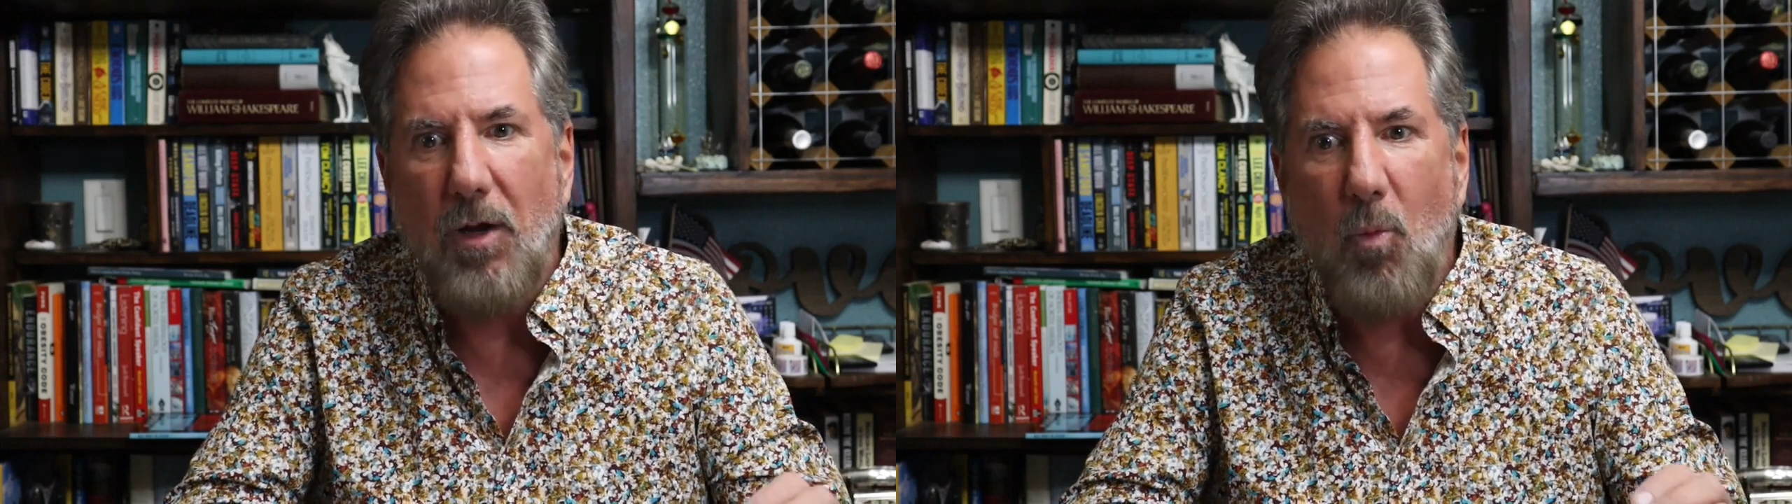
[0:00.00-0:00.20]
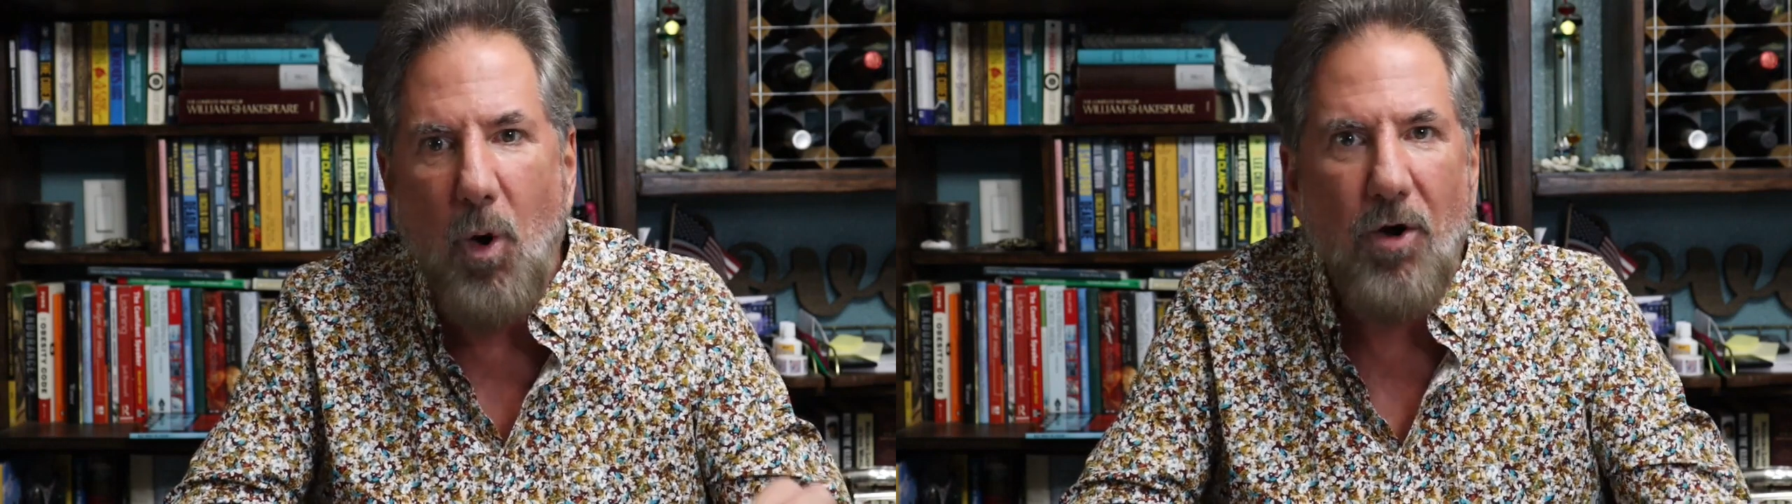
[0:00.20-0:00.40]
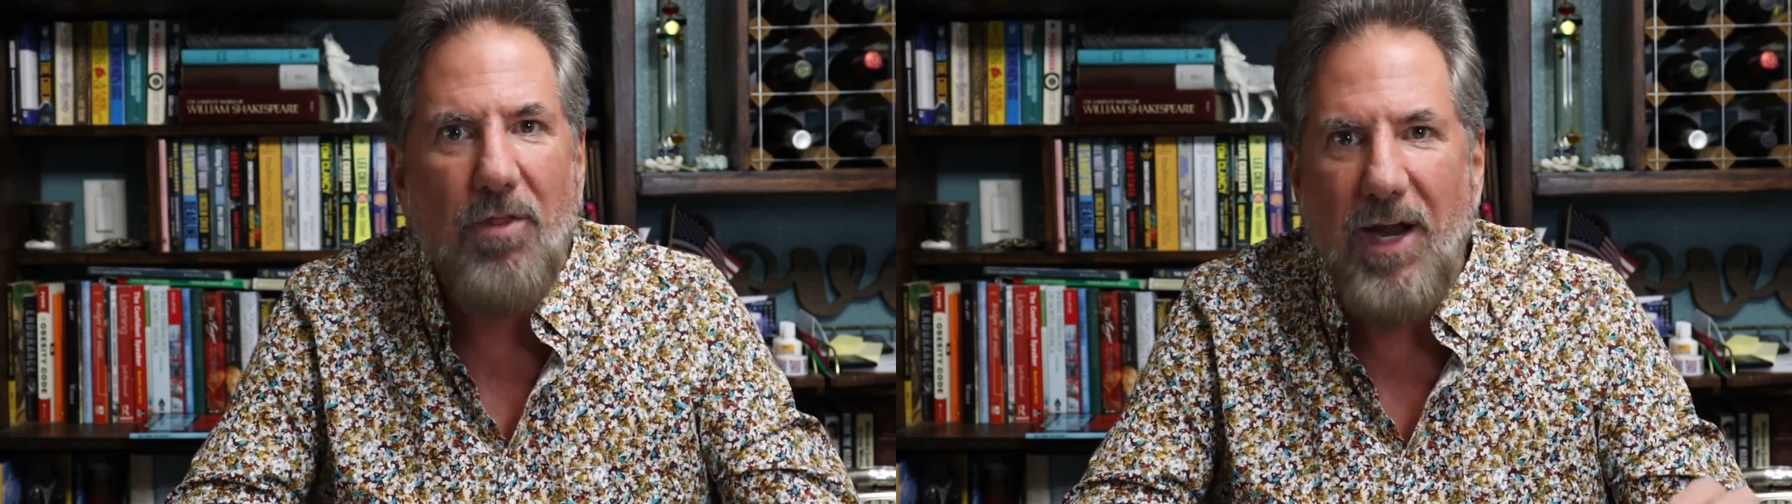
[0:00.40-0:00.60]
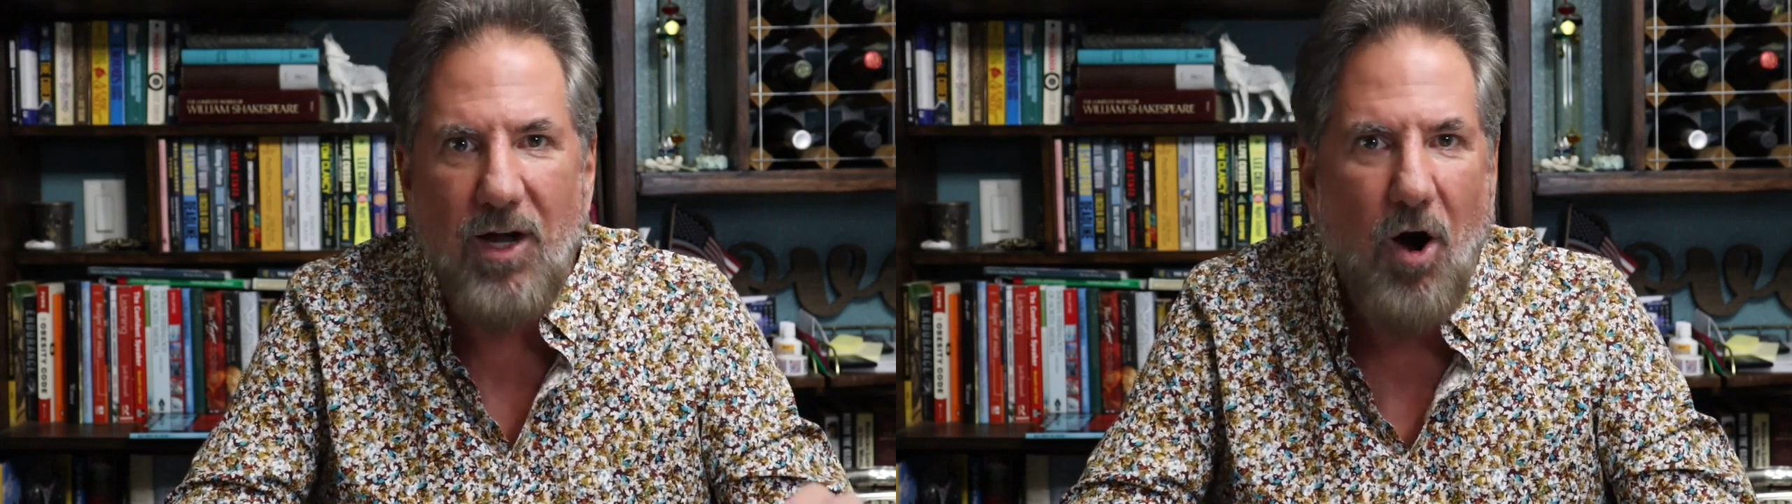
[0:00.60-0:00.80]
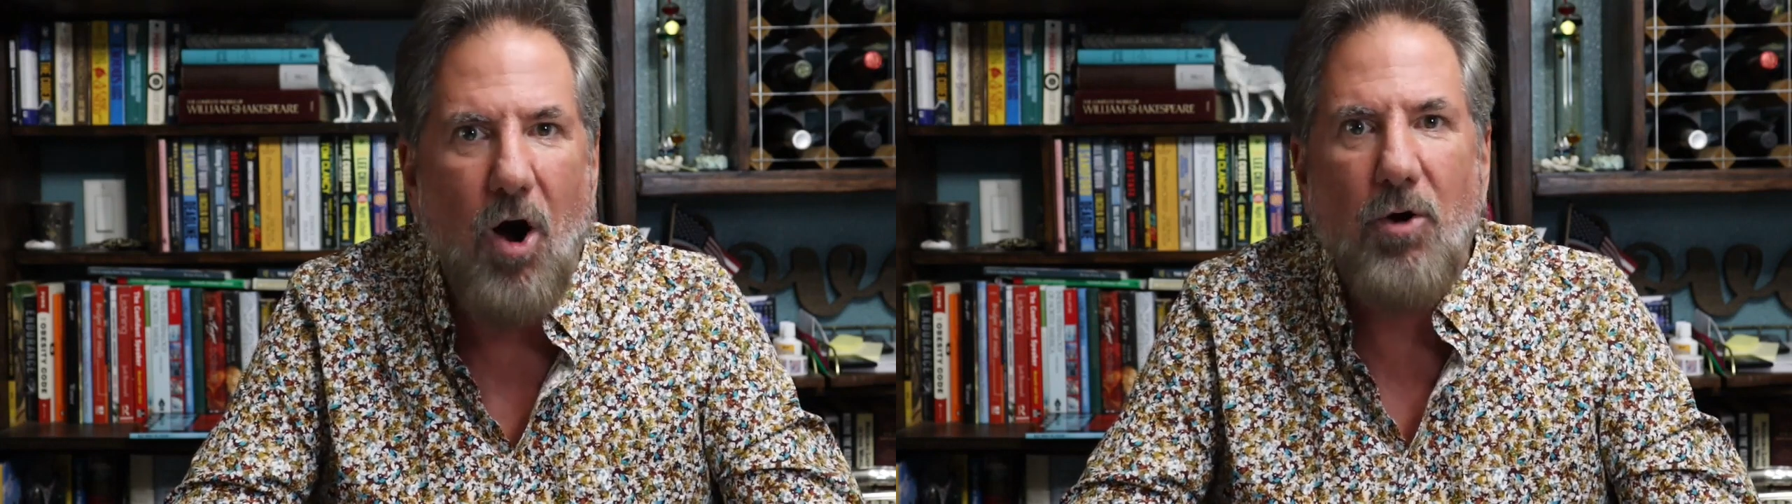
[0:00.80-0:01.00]
and where do they
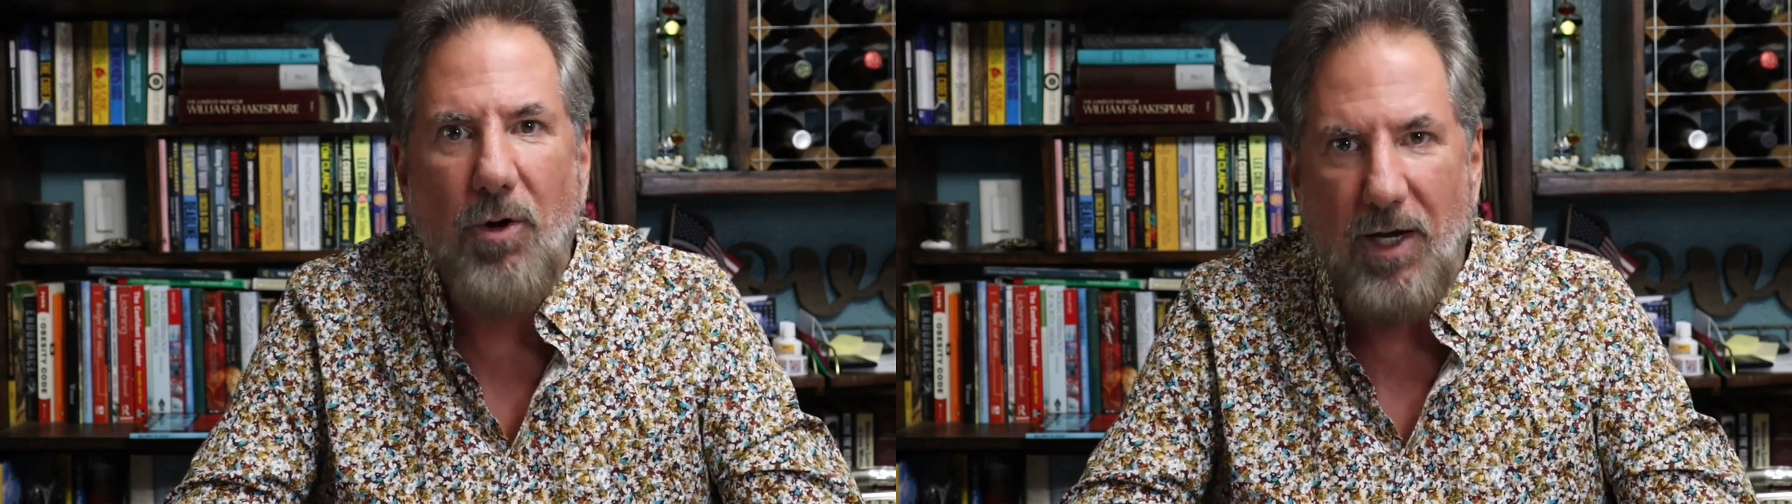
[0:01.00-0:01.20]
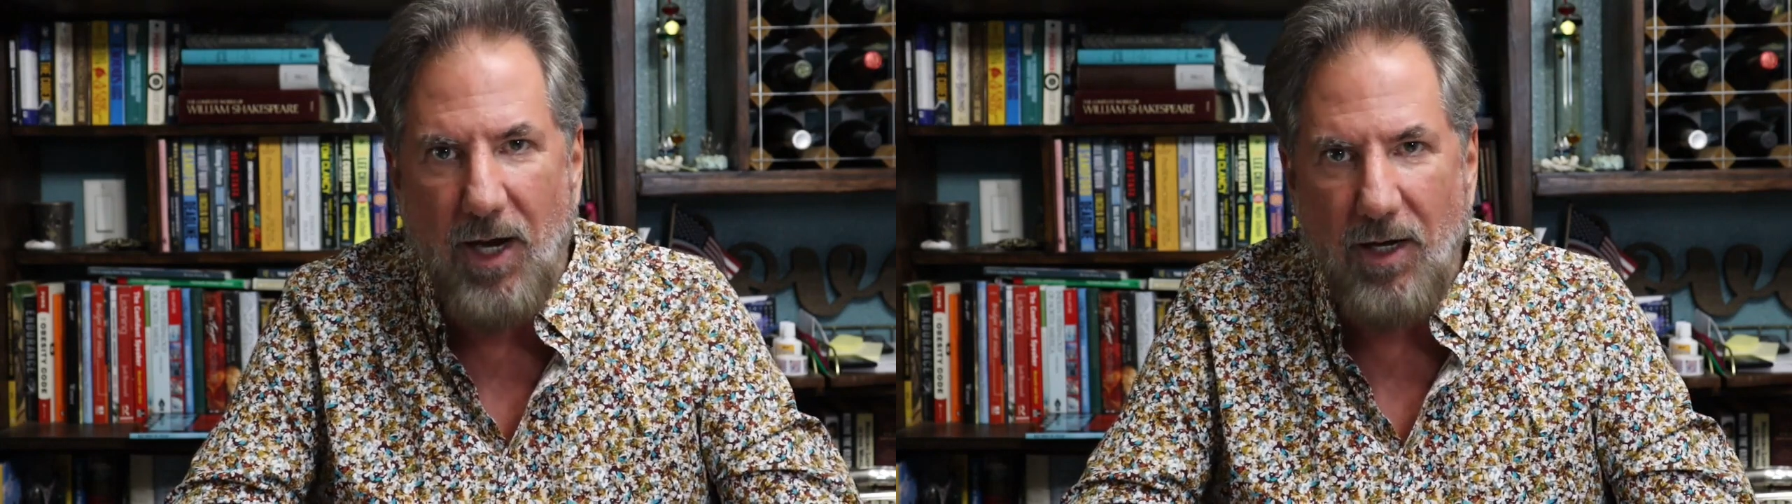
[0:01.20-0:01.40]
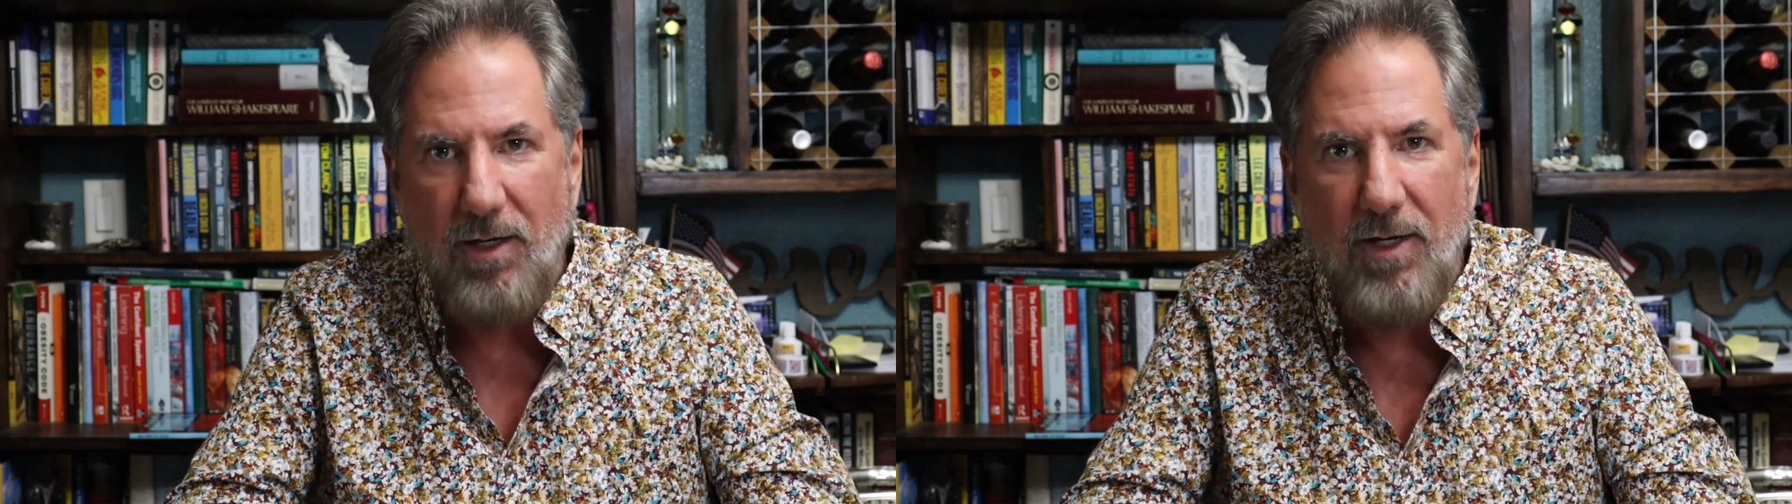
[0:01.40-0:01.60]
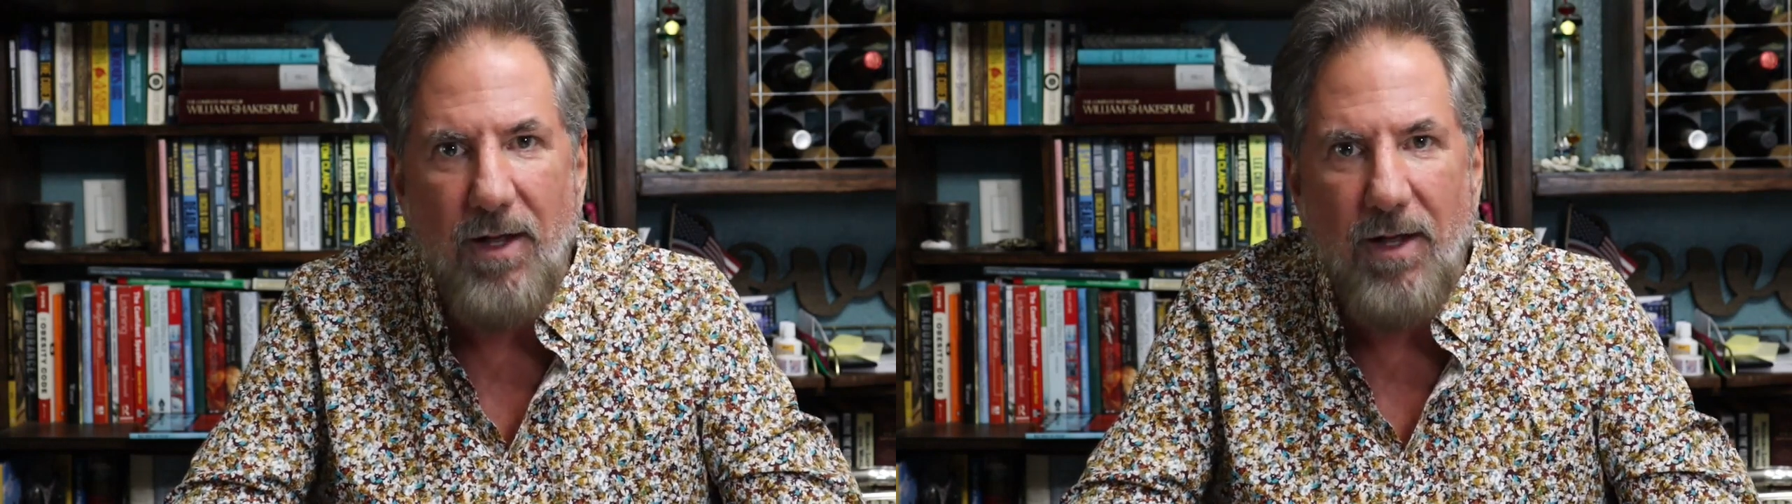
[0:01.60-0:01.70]
congregate?